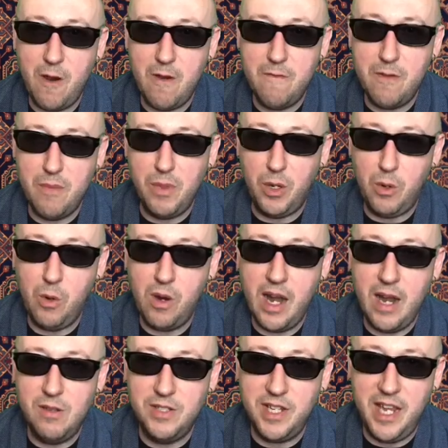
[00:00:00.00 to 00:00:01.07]
from the
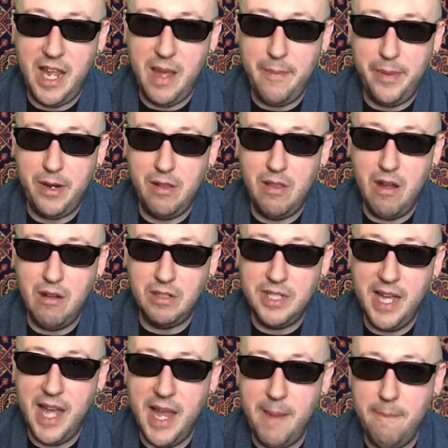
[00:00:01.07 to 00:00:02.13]
Gorehouse camp in a long
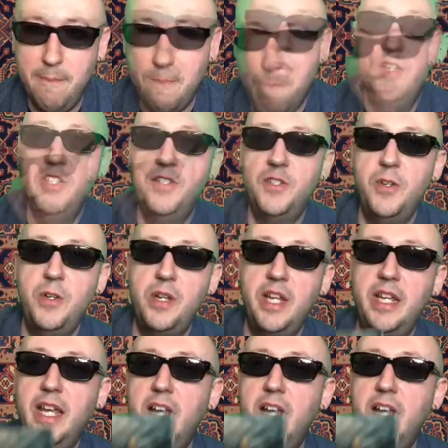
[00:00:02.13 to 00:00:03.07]
time. And just so you can get a